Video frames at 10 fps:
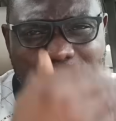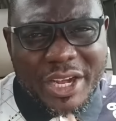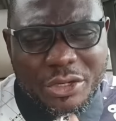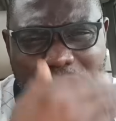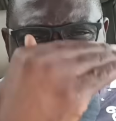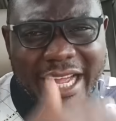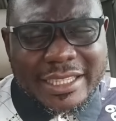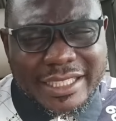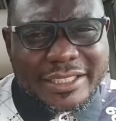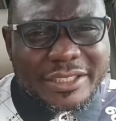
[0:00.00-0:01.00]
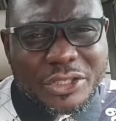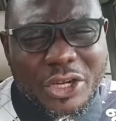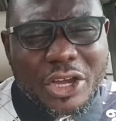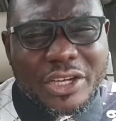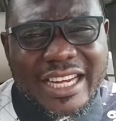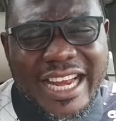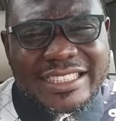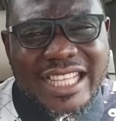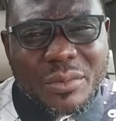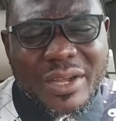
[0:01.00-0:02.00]
When you look at it, you know, the
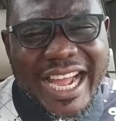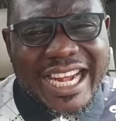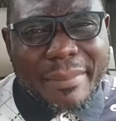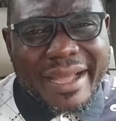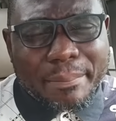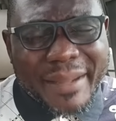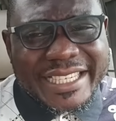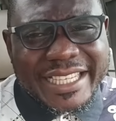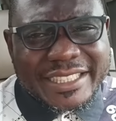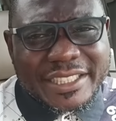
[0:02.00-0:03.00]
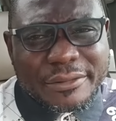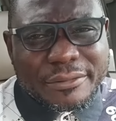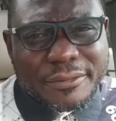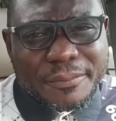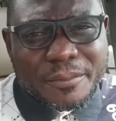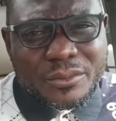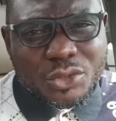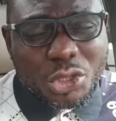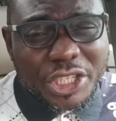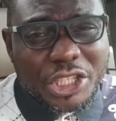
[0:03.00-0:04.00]
last time we heard about palliative
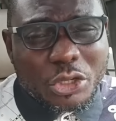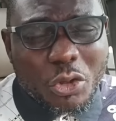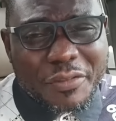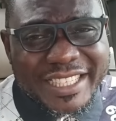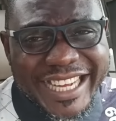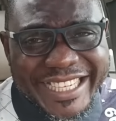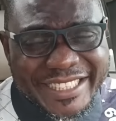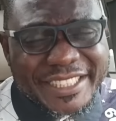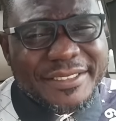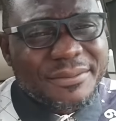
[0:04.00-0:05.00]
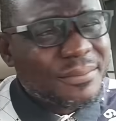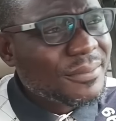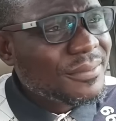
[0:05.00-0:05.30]
during the COVID-19,